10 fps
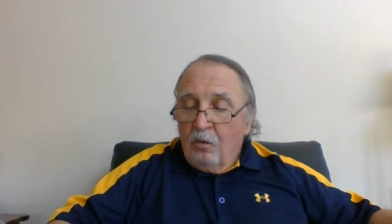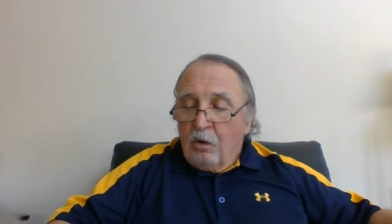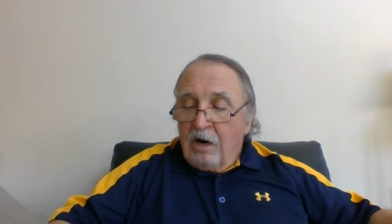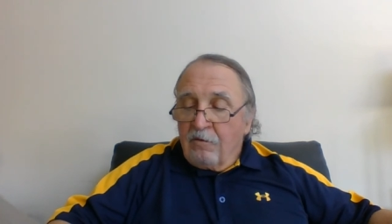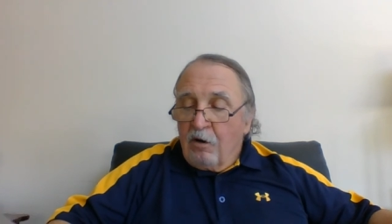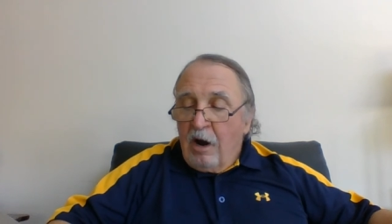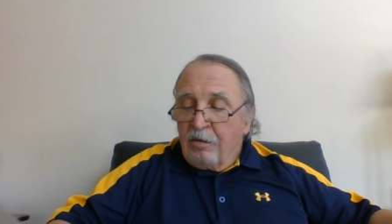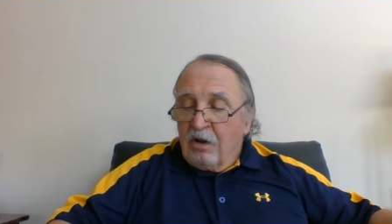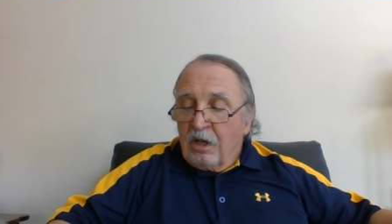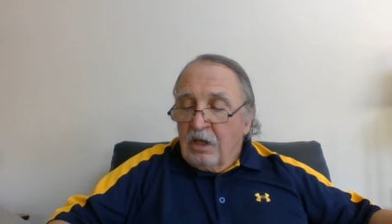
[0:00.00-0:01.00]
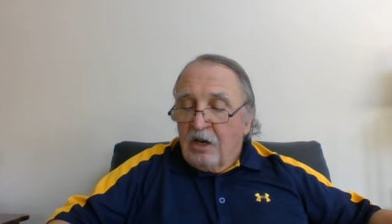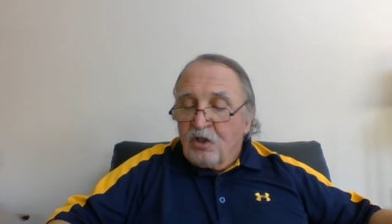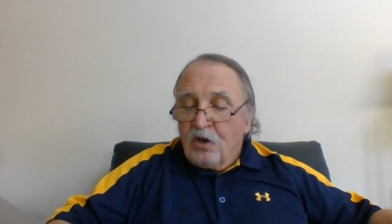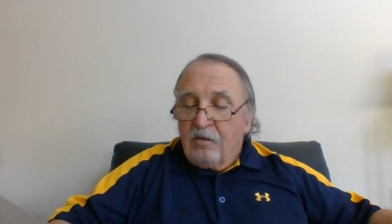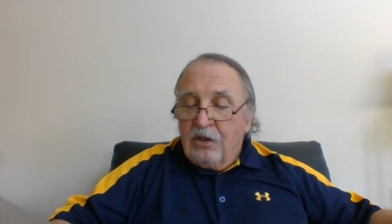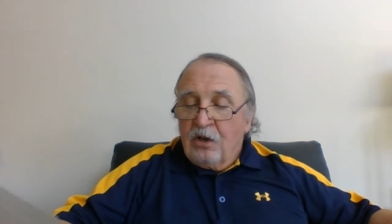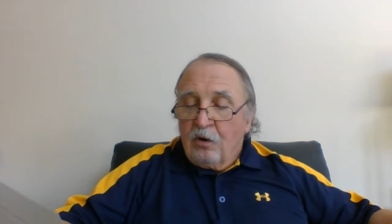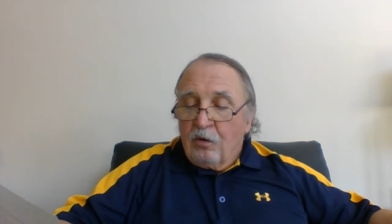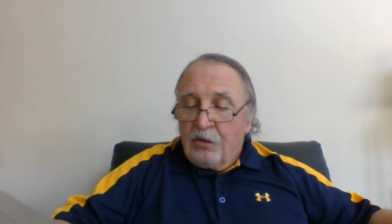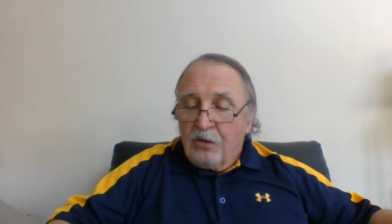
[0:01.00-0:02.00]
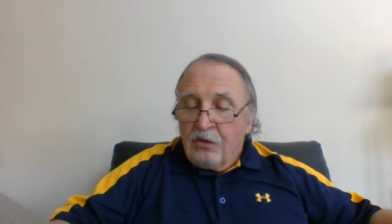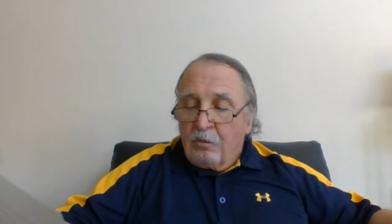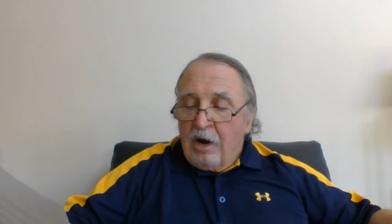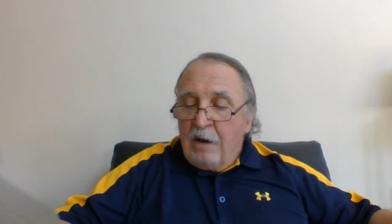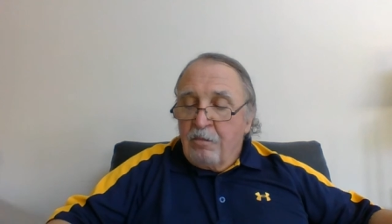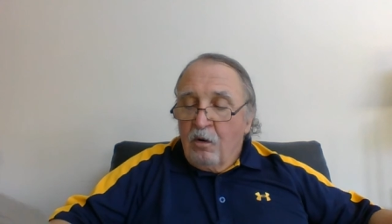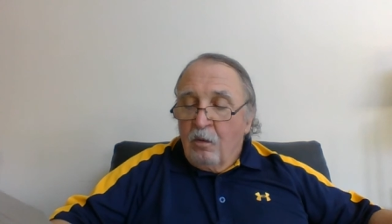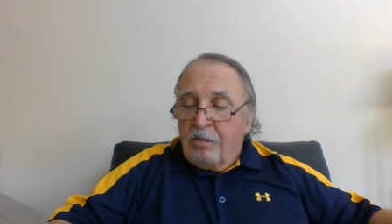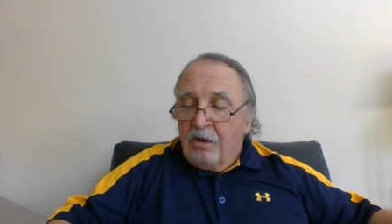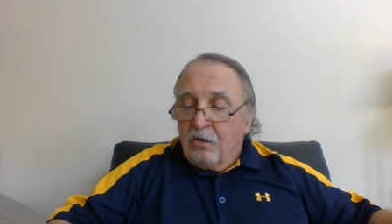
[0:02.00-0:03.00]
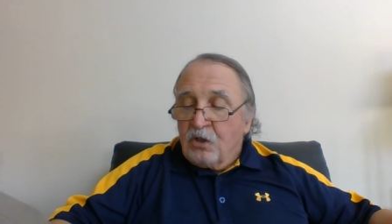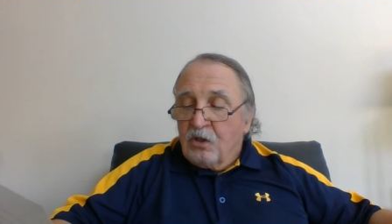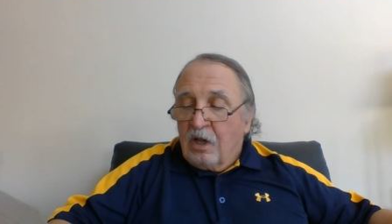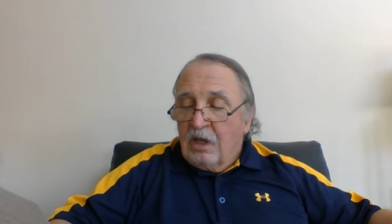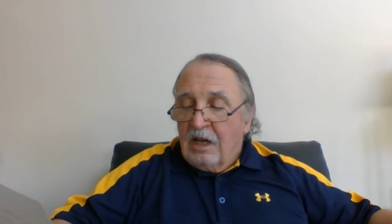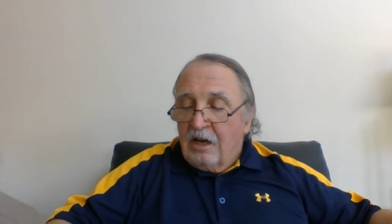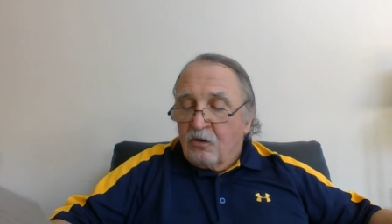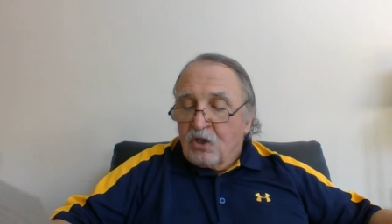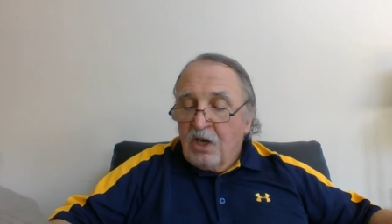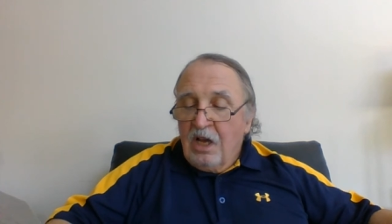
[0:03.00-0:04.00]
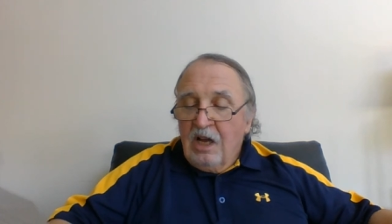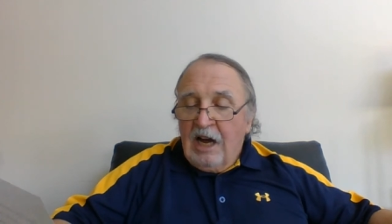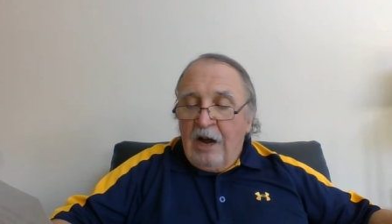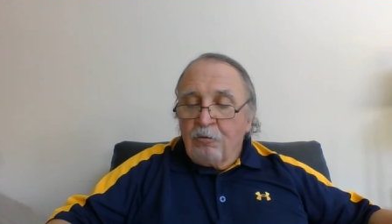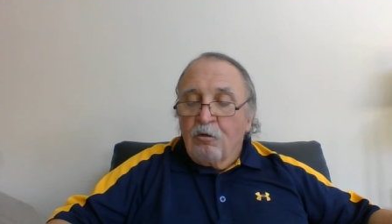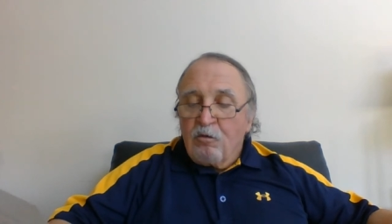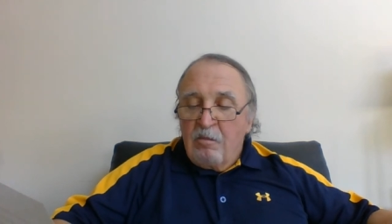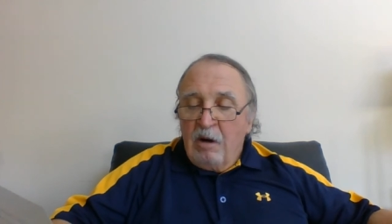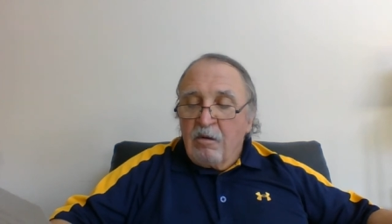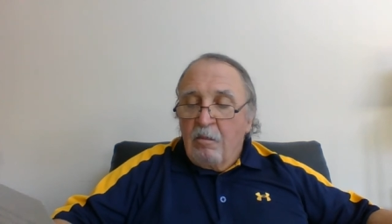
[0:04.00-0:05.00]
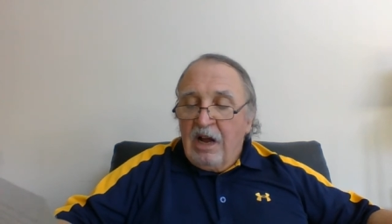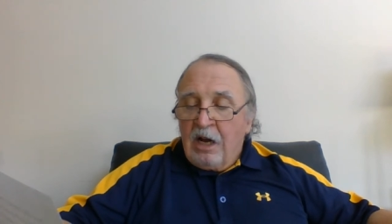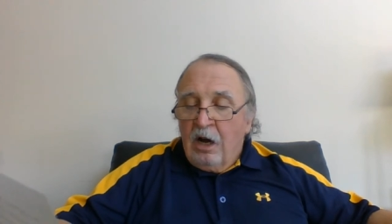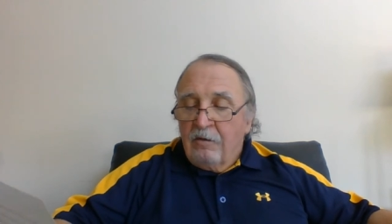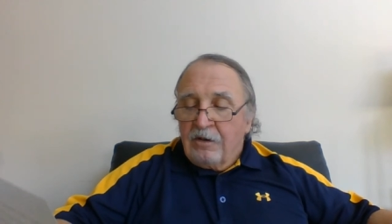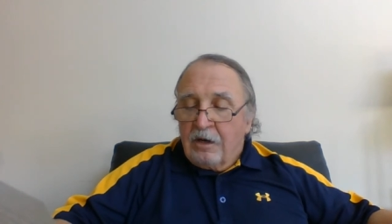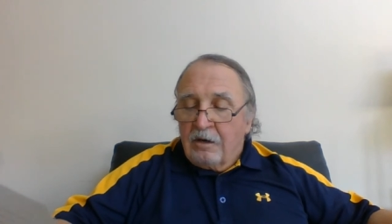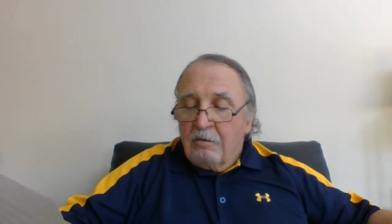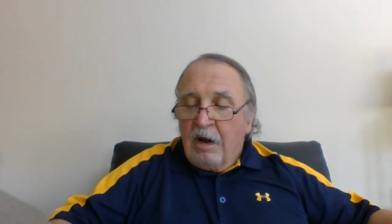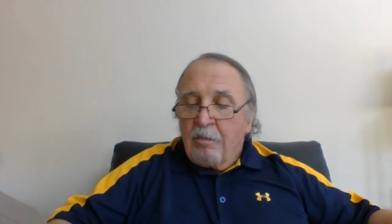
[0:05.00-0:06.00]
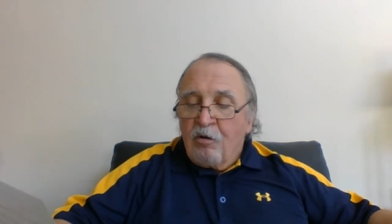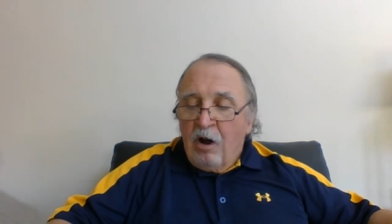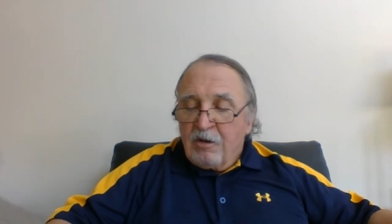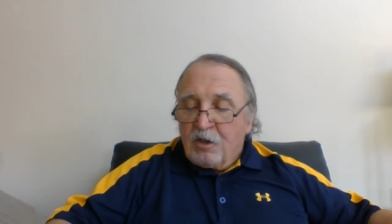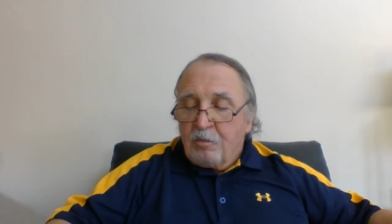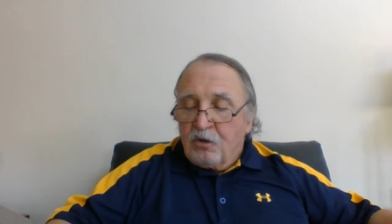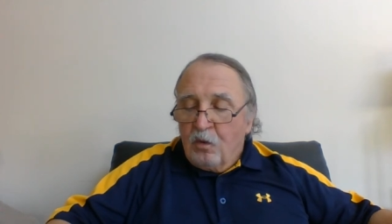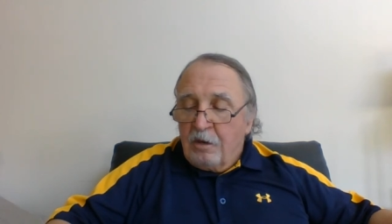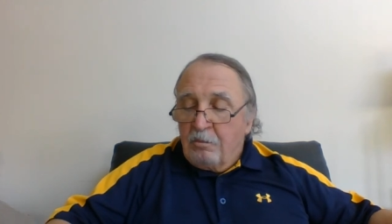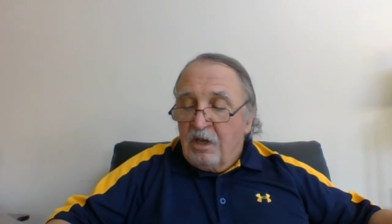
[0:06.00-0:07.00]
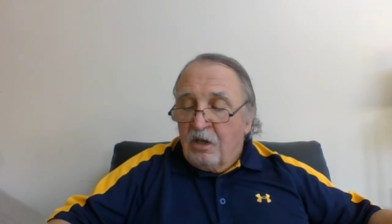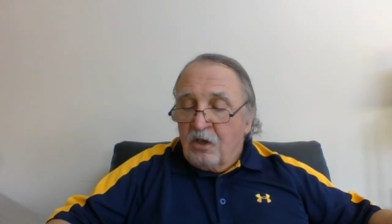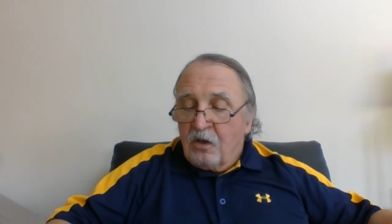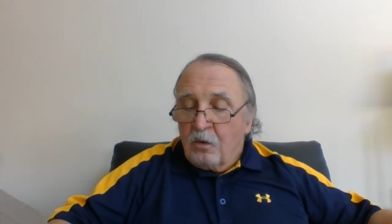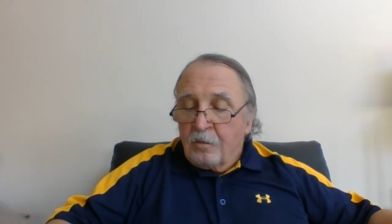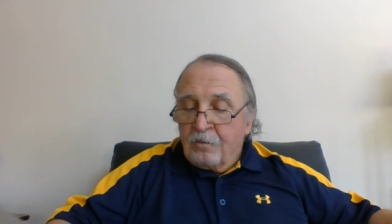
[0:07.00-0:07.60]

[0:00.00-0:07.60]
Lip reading: Whenever I bring clouds over the earth and the rainbow appears in the clouds, I will remember my covenant, my promise between me and you.